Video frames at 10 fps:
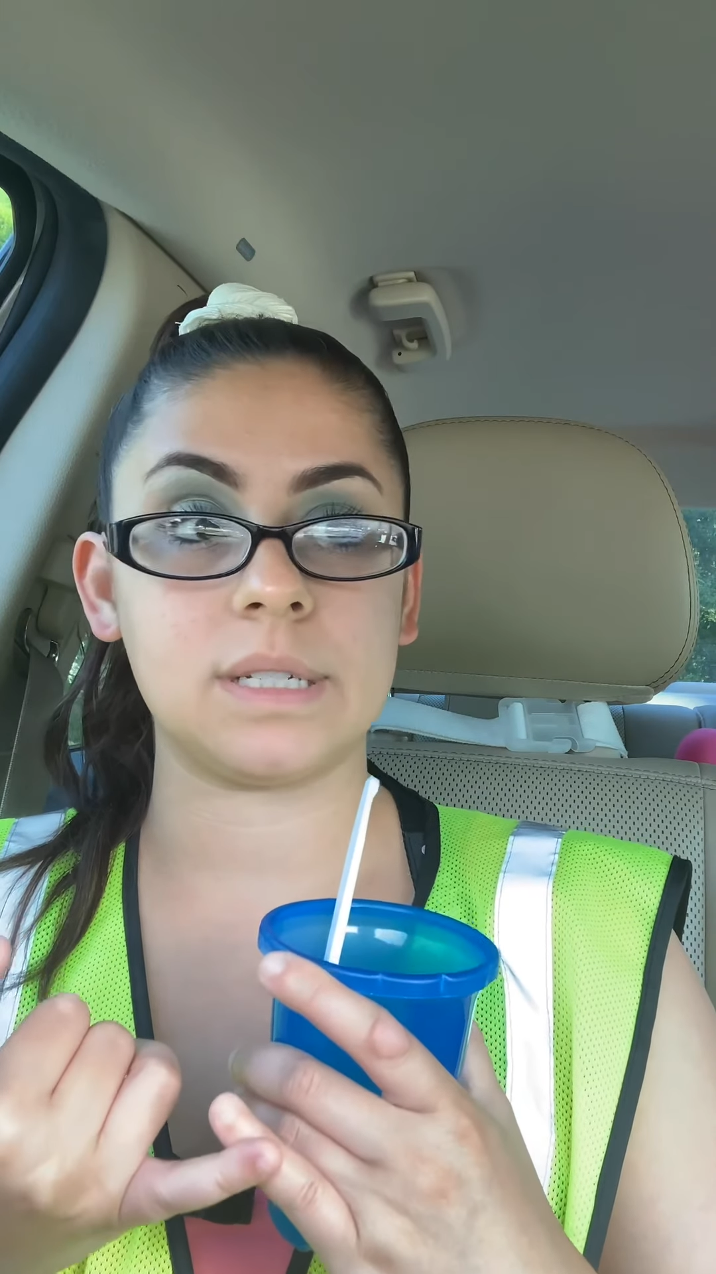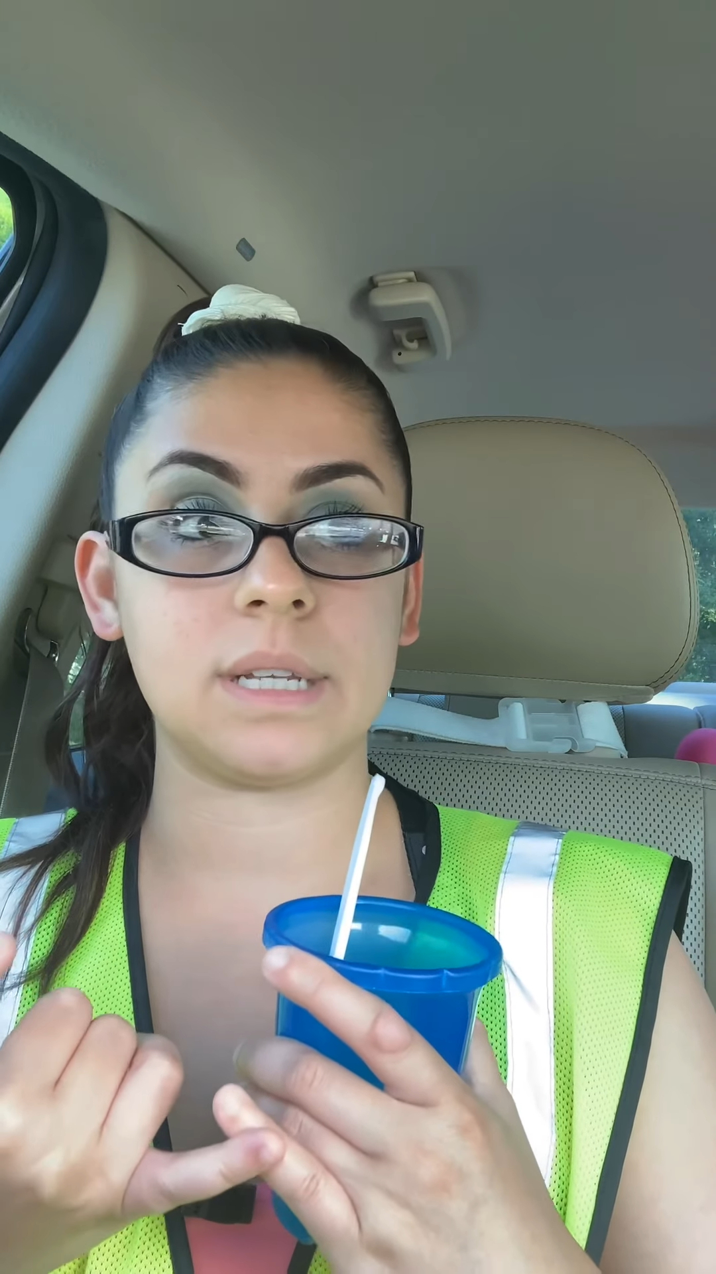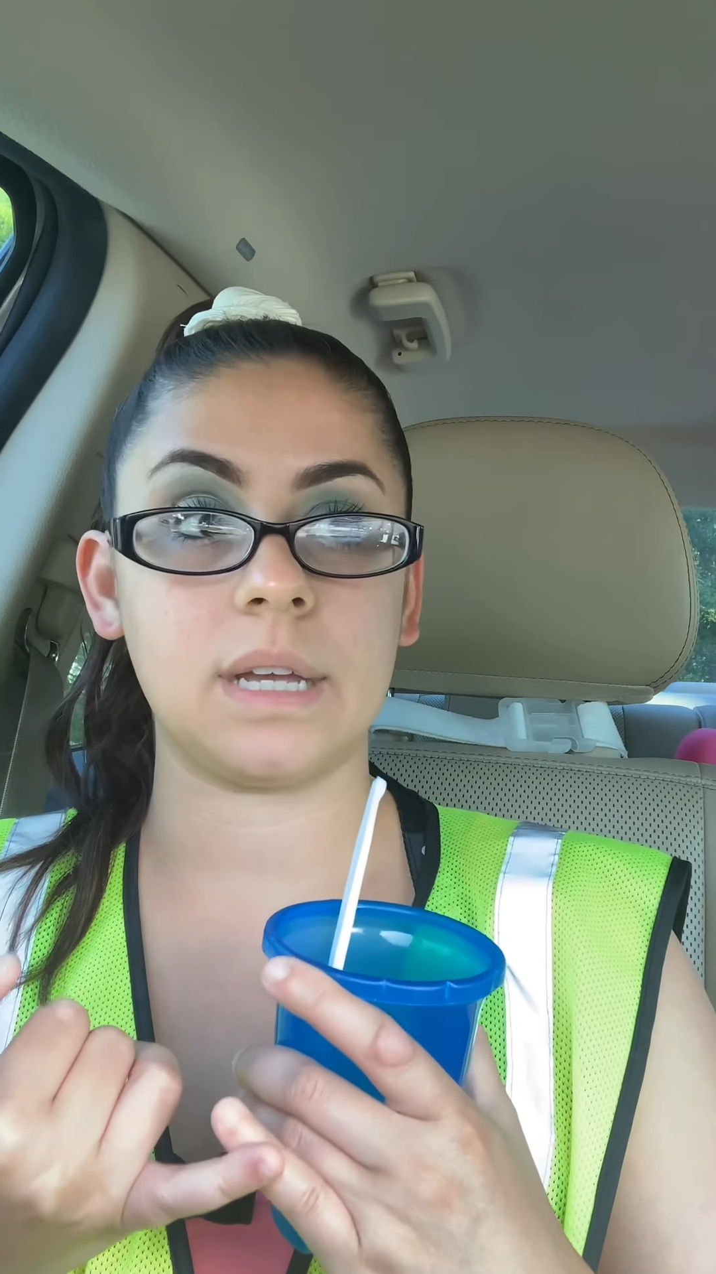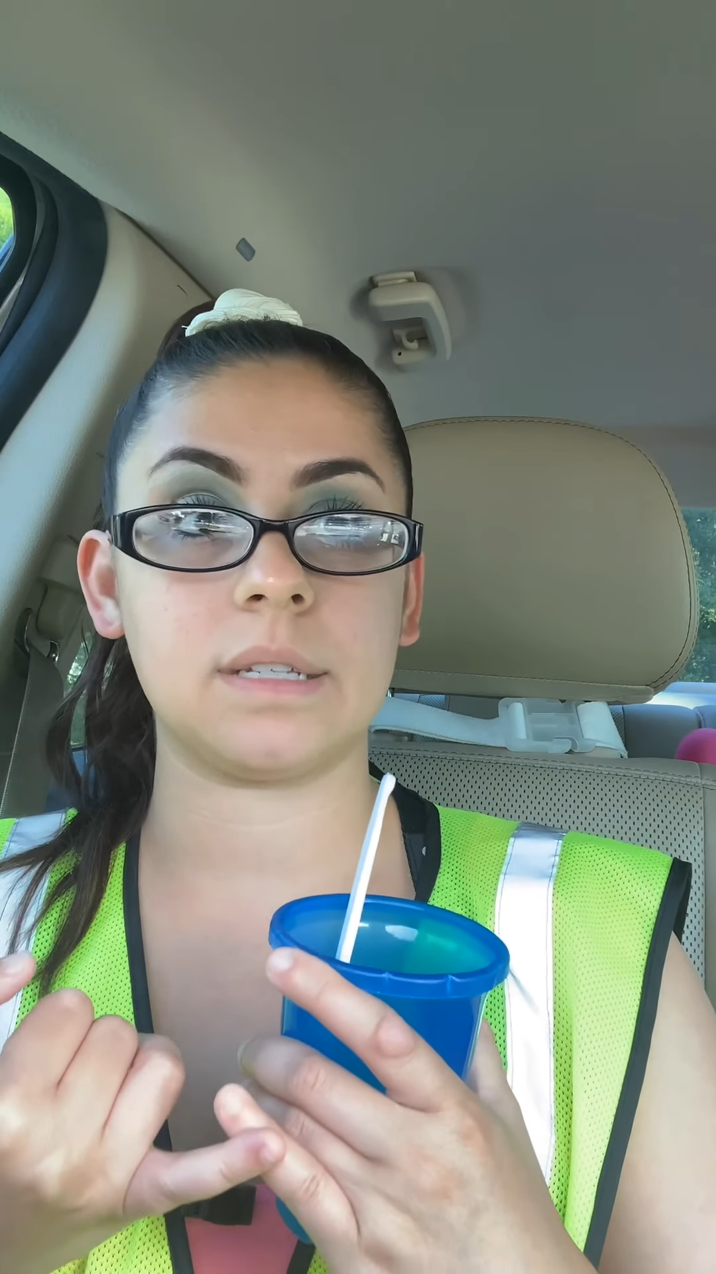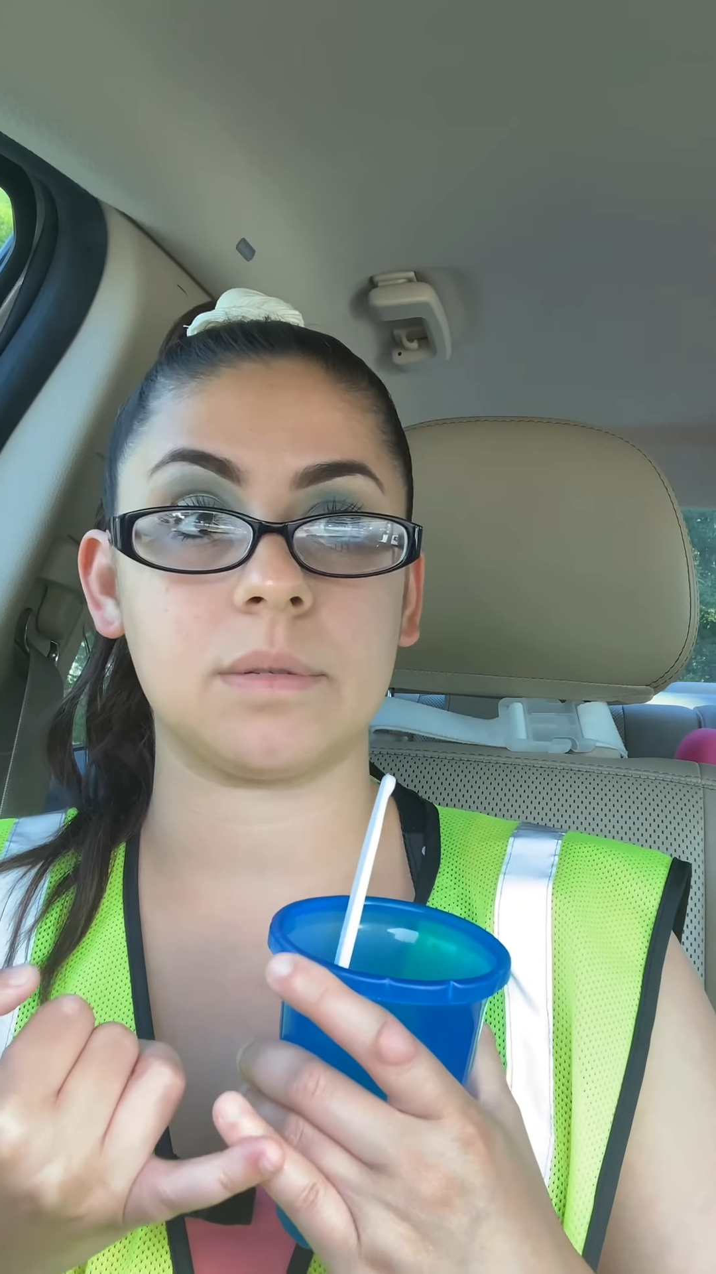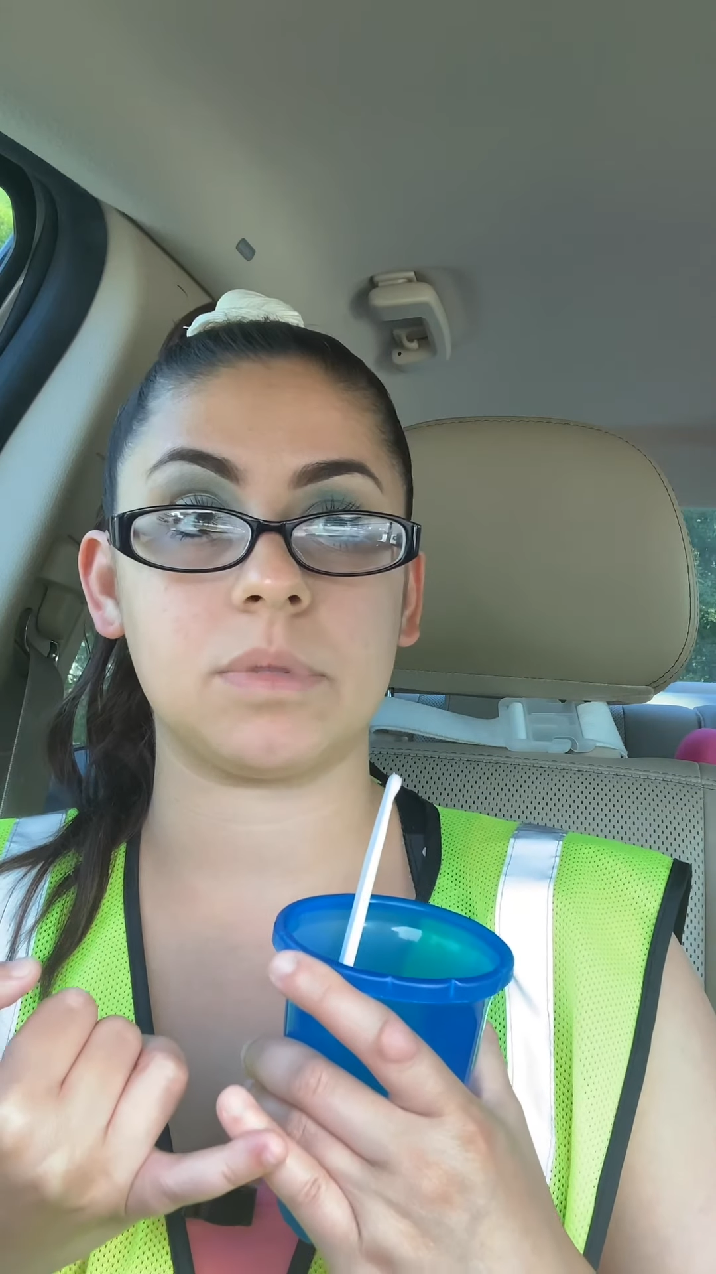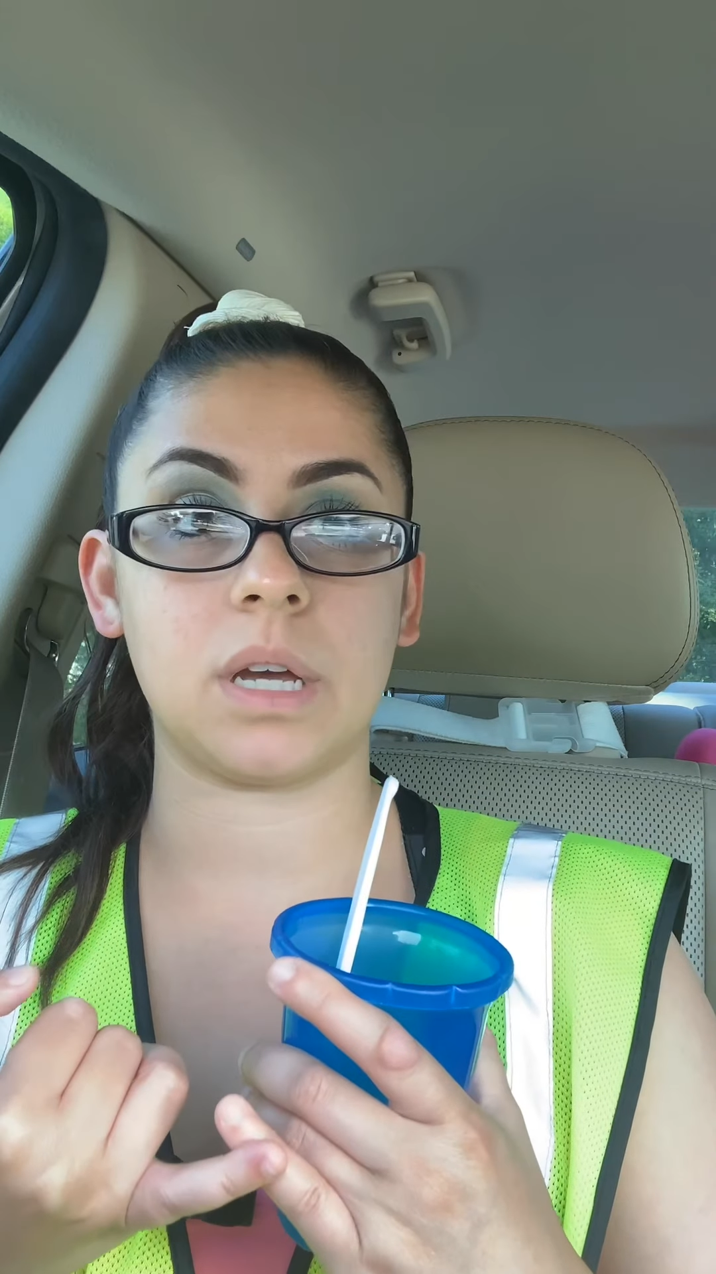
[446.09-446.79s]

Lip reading: to take some